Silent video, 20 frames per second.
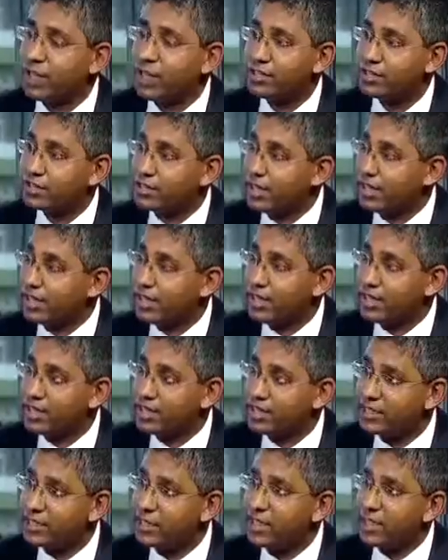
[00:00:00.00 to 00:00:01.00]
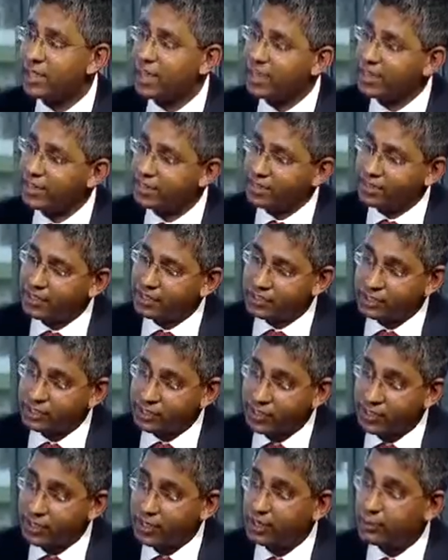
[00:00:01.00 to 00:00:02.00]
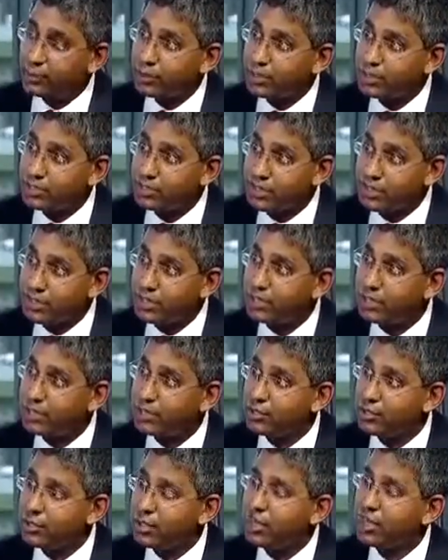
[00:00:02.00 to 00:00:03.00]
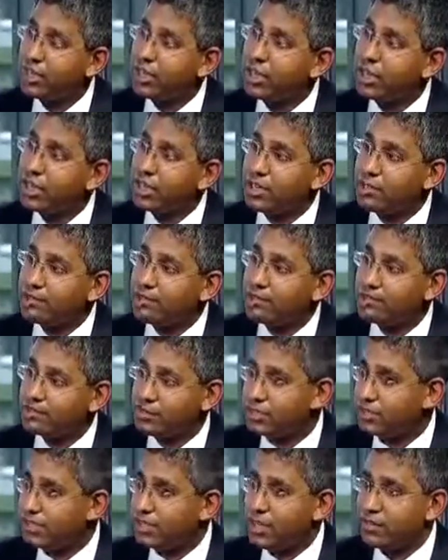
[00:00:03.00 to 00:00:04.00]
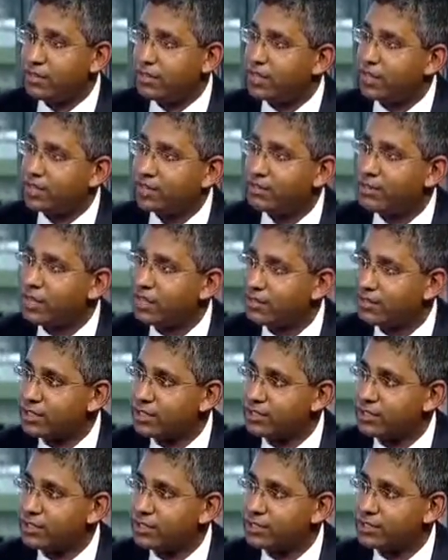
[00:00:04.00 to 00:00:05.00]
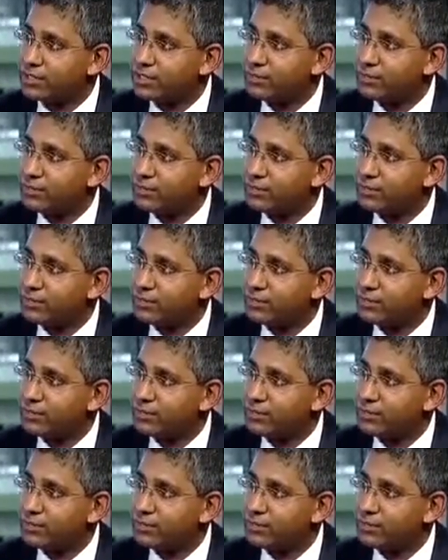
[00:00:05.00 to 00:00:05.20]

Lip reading: over the last decade. And I think that's a trend that will continue to see over the next 5 or 6